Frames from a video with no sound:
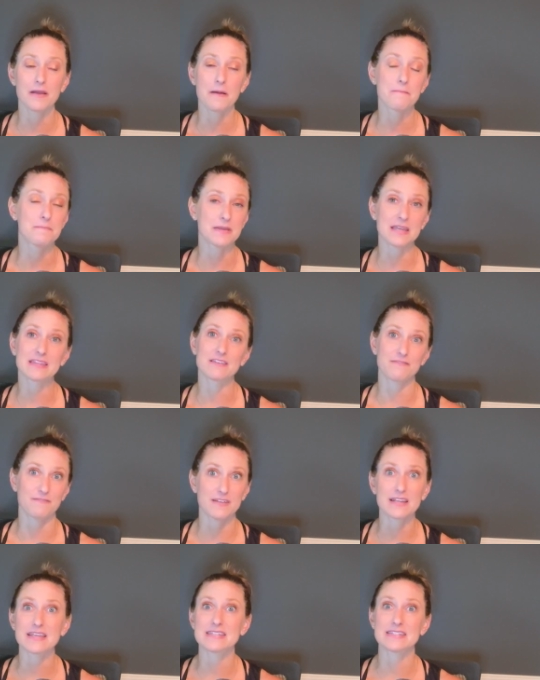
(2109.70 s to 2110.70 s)
being the
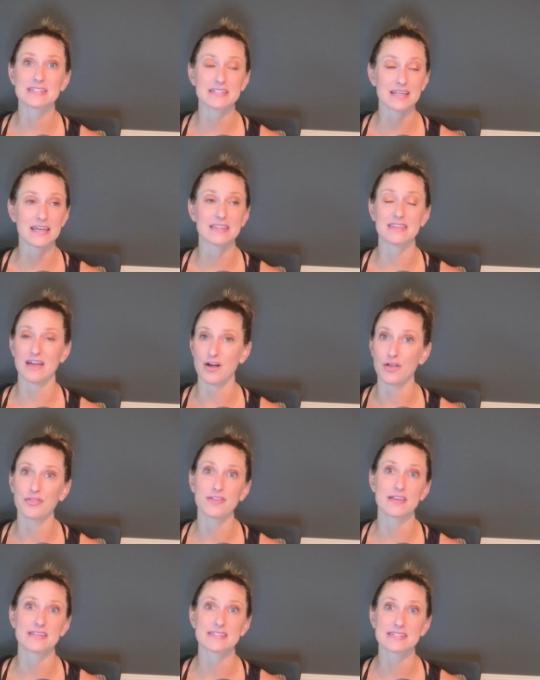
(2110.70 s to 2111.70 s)
fittest and the
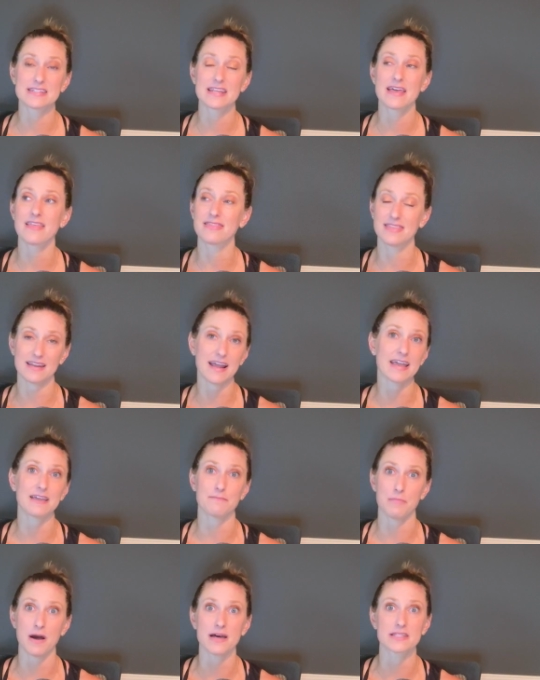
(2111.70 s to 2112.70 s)
healthiest that I can
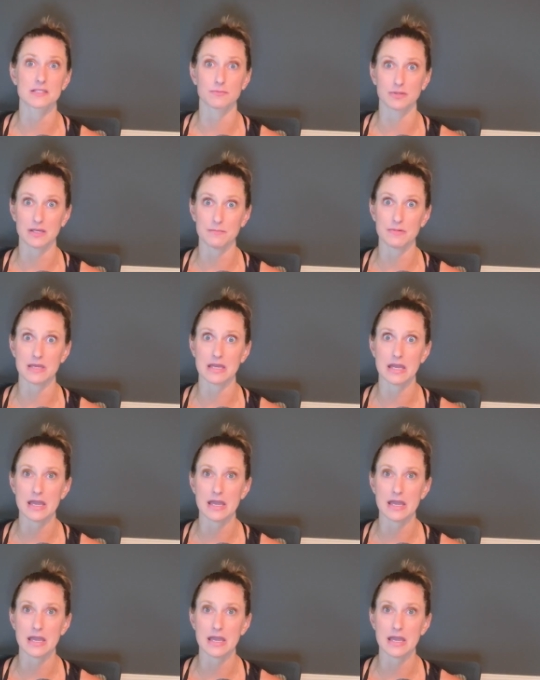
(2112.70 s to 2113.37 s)
possibly be.